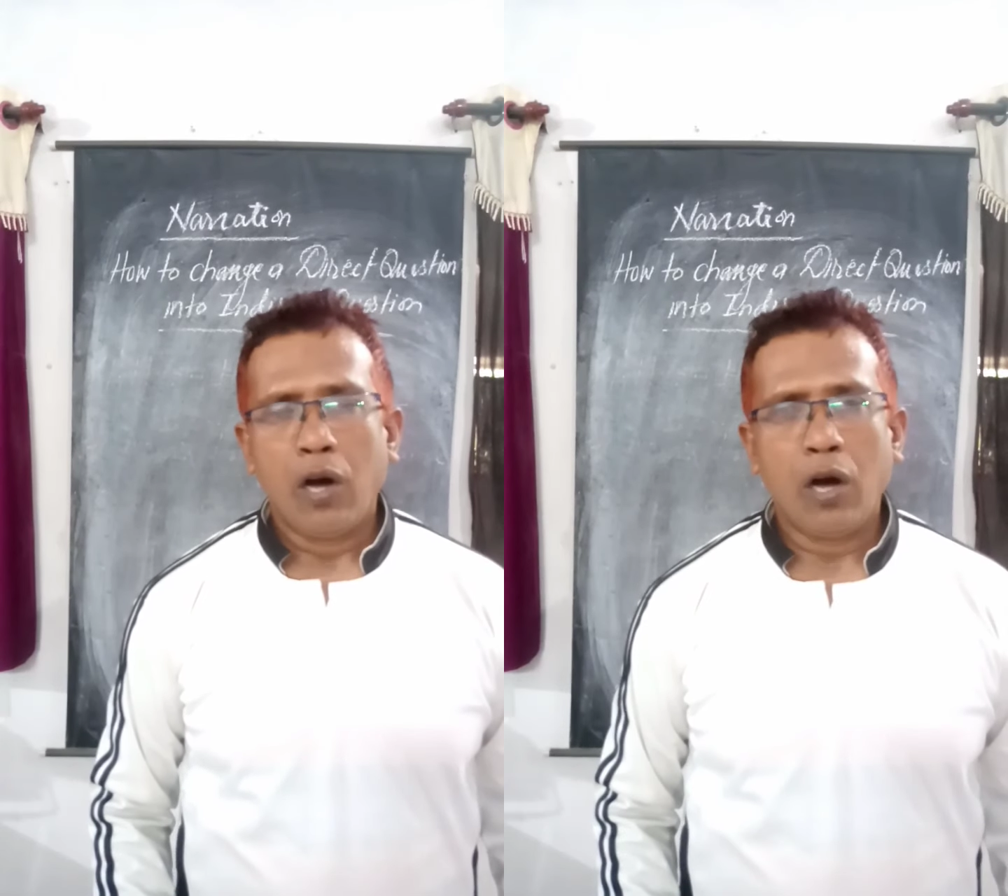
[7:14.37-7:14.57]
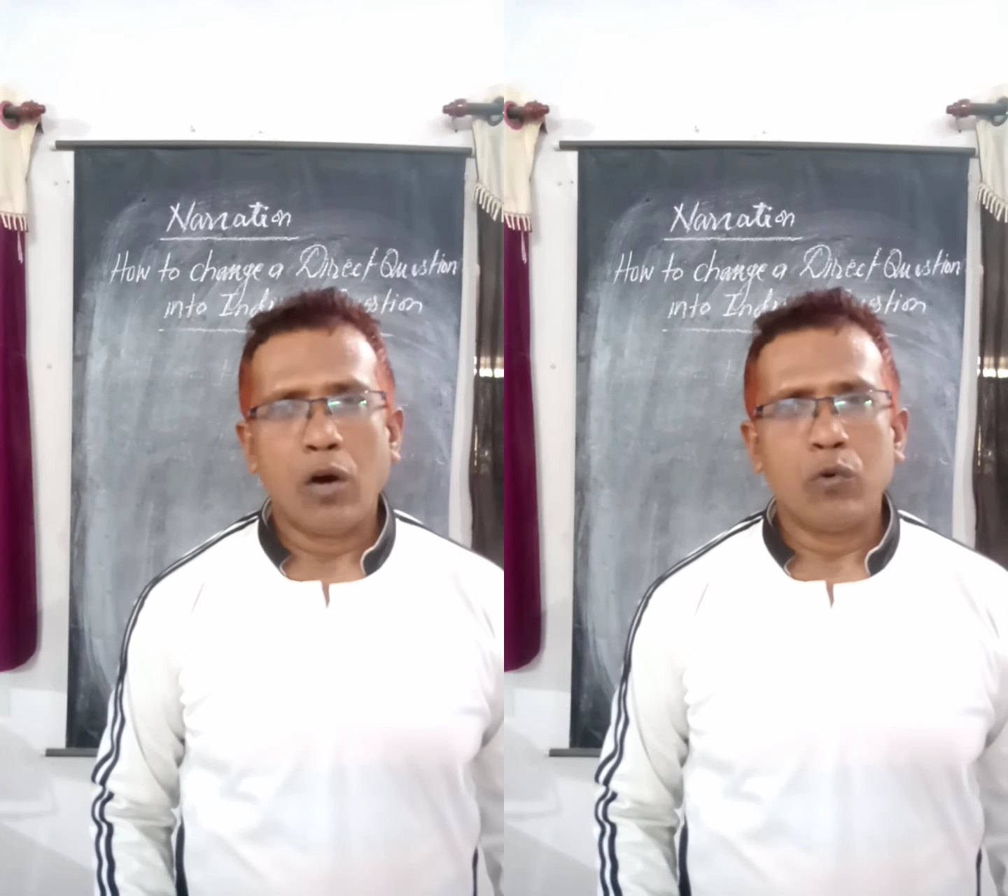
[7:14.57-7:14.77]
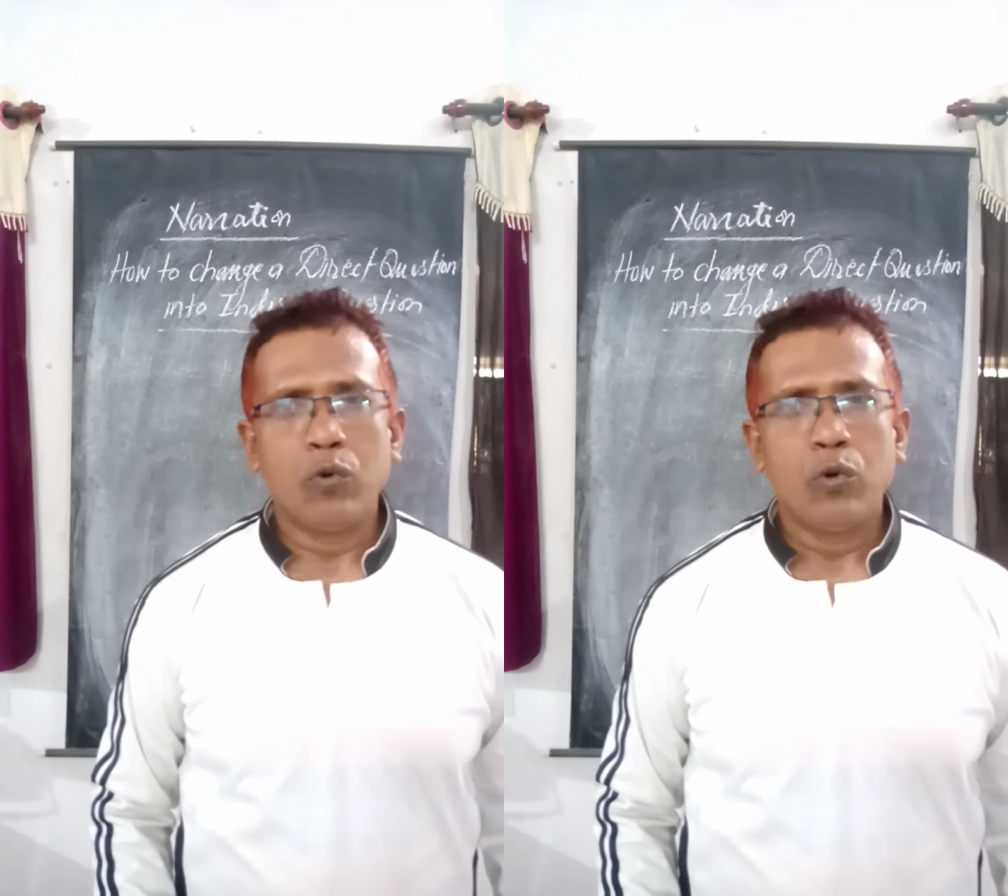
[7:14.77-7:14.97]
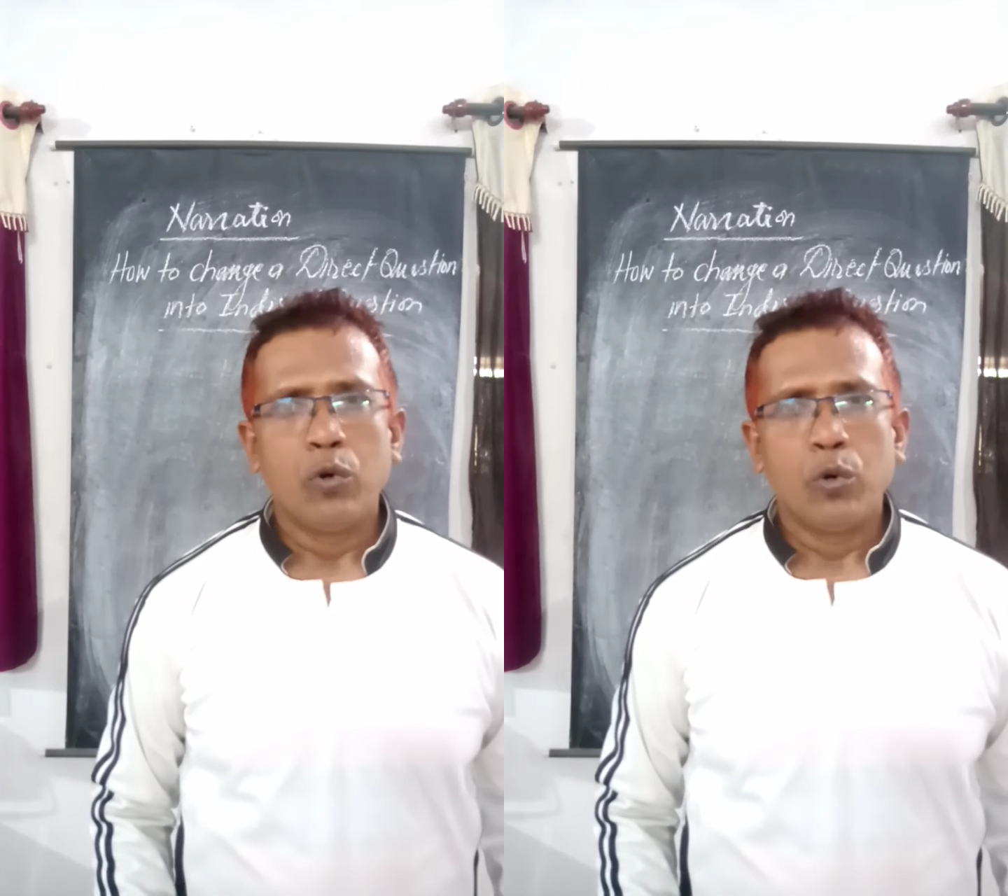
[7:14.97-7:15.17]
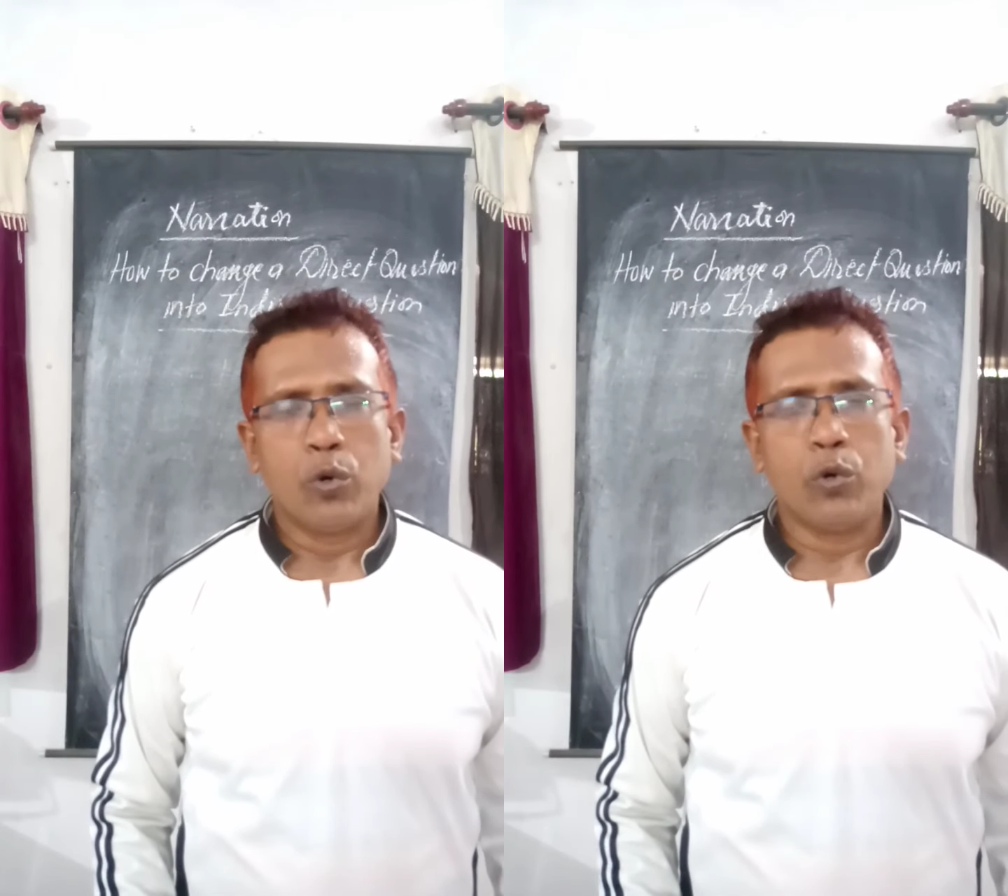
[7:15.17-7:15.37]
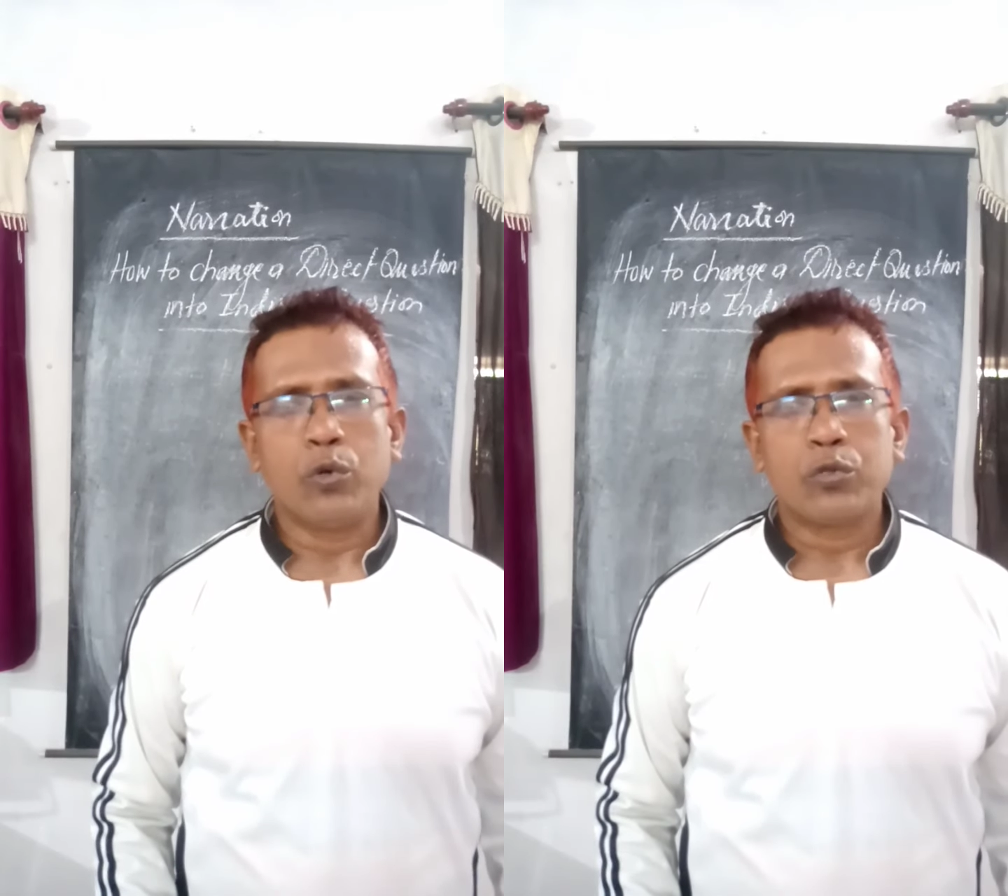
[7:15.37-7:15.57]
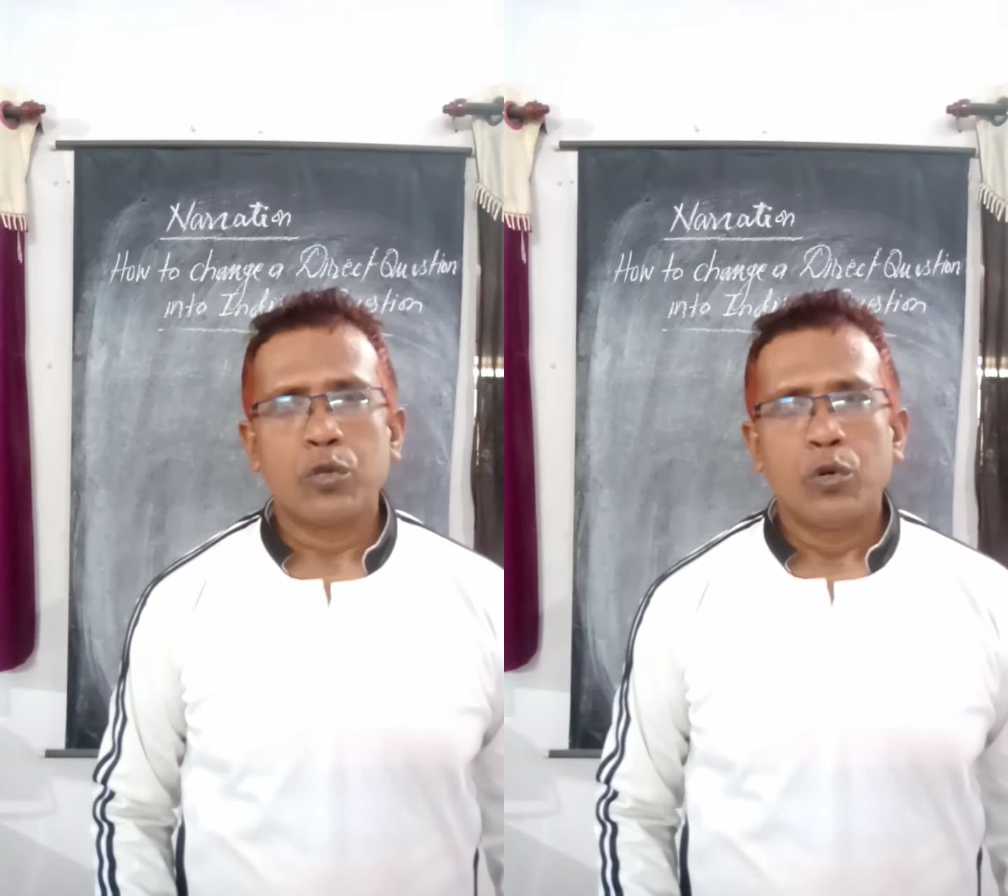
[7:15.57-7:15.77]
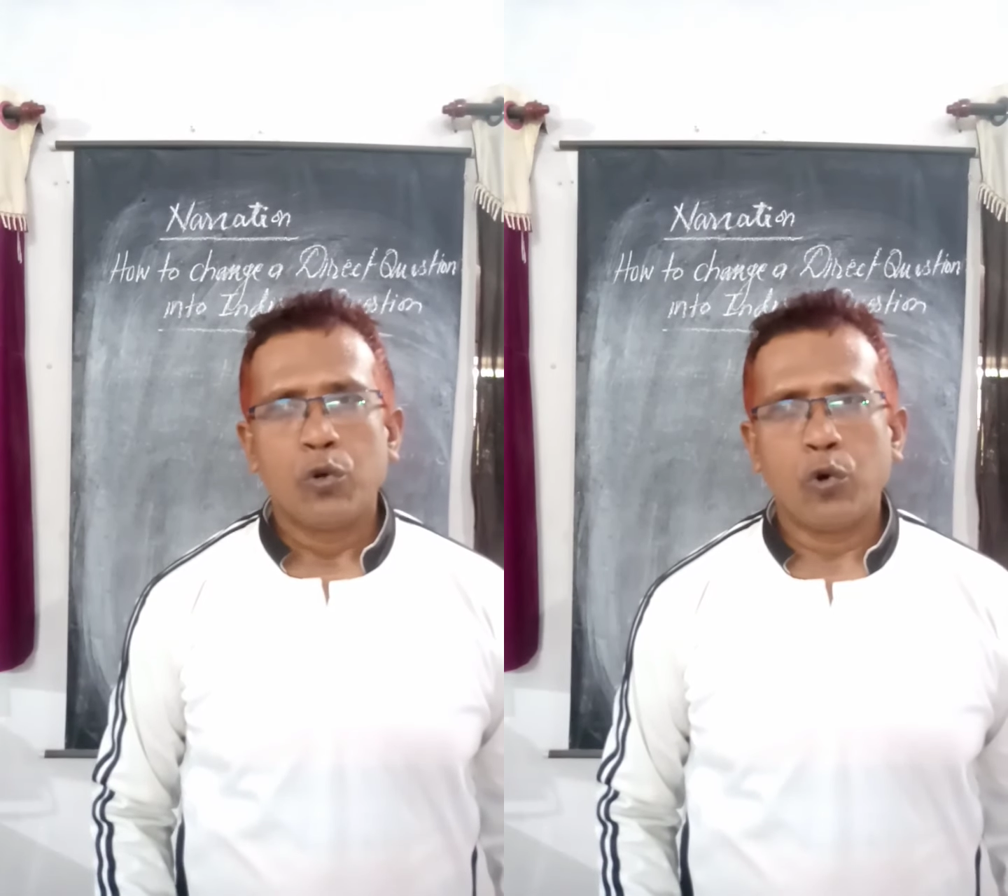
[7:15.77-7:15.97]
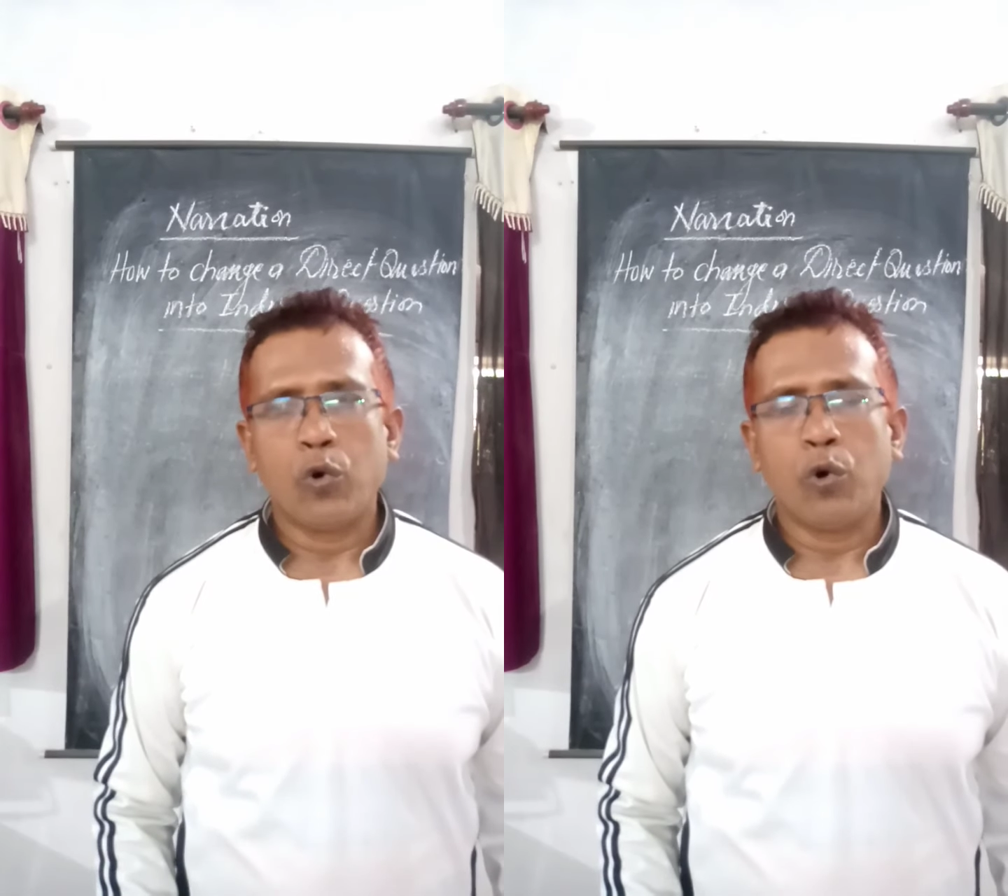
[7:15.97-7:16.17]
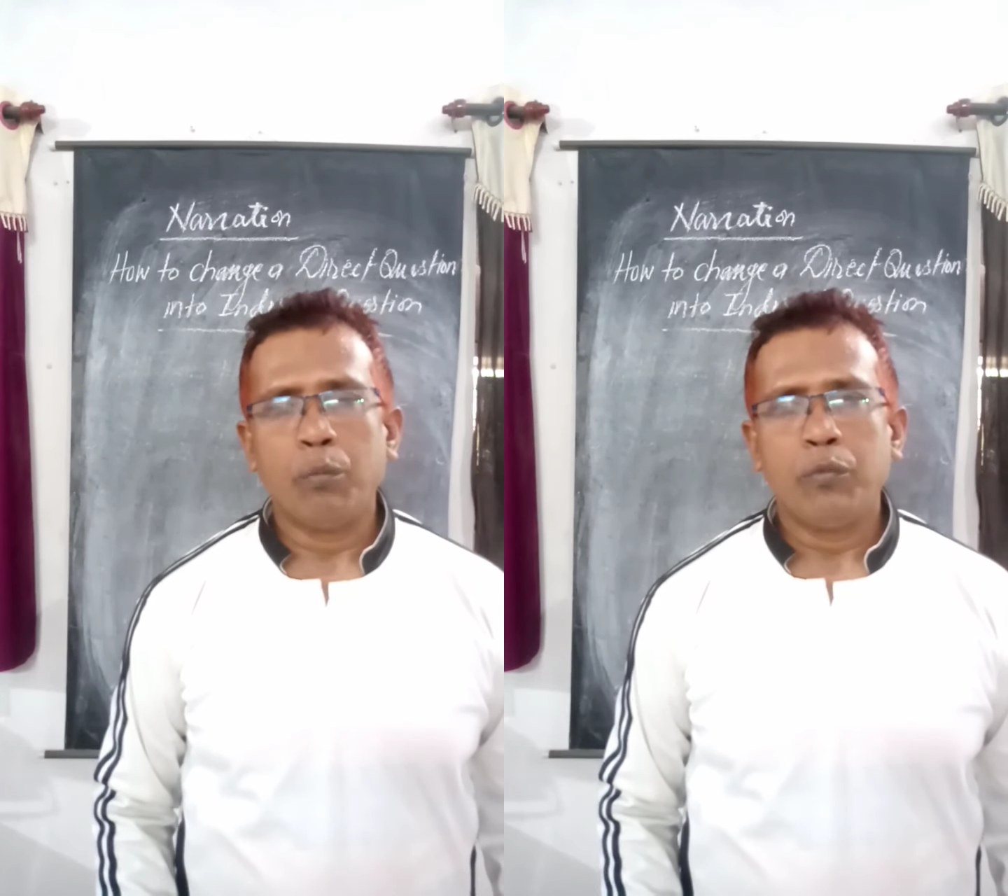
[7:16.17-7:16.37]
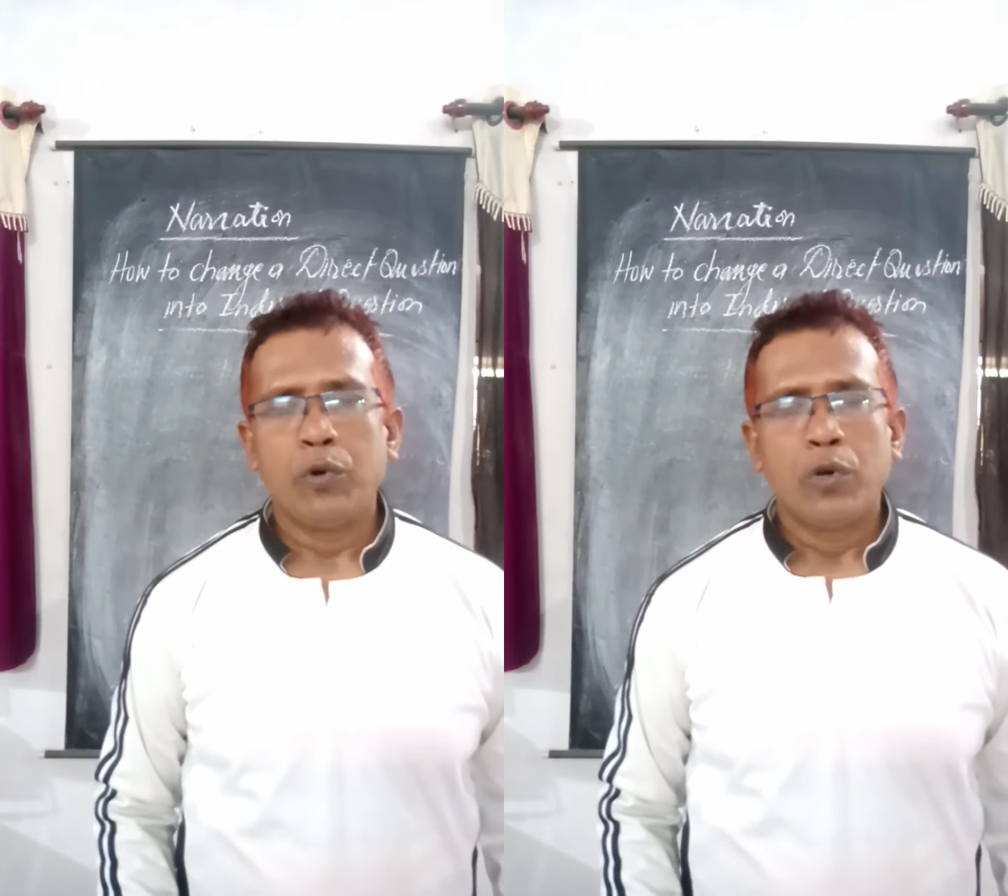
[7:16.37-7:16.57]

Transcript: how, whose, whom.